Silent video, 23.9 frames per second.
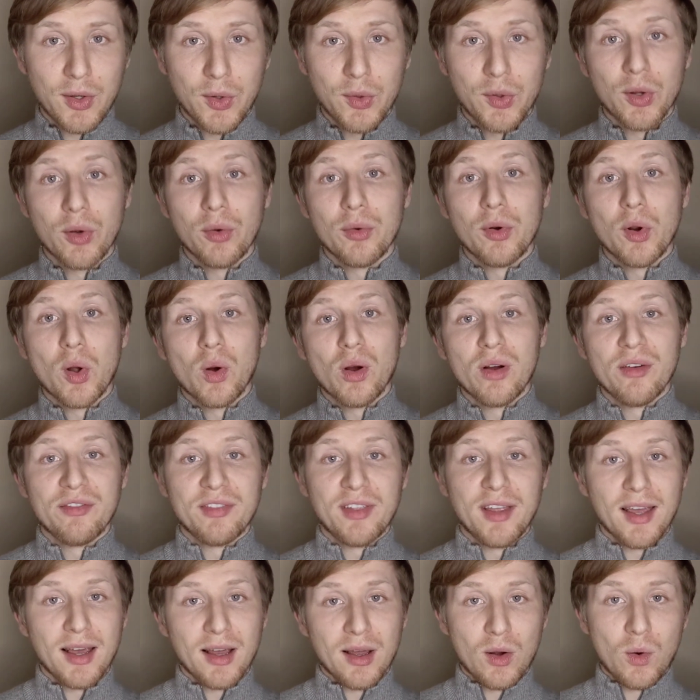You don't know if
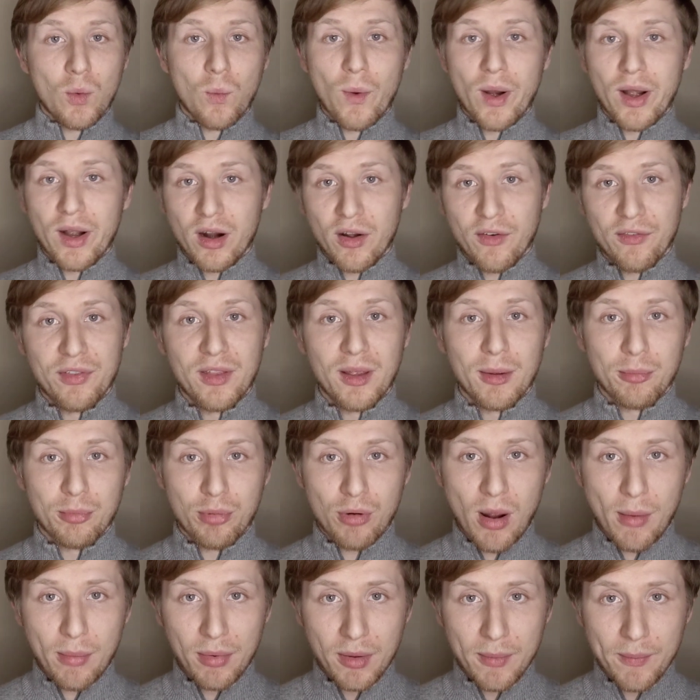they are aware of their
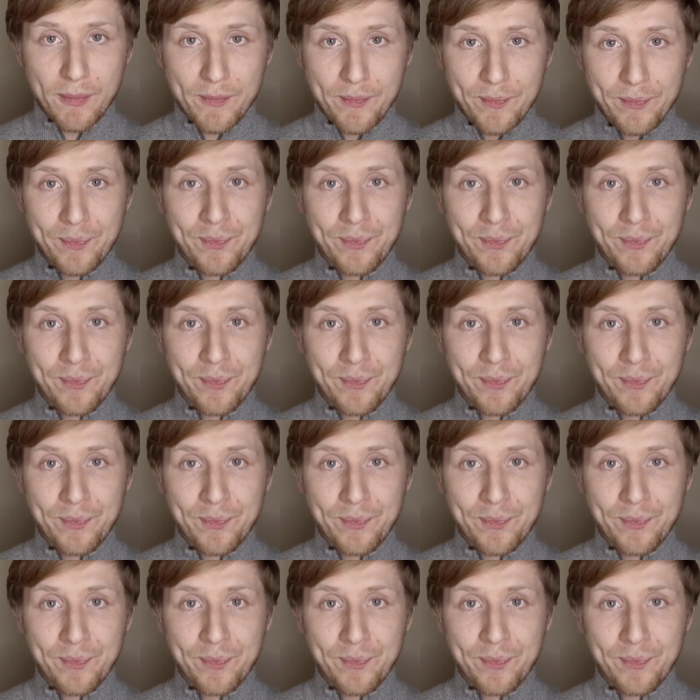problem.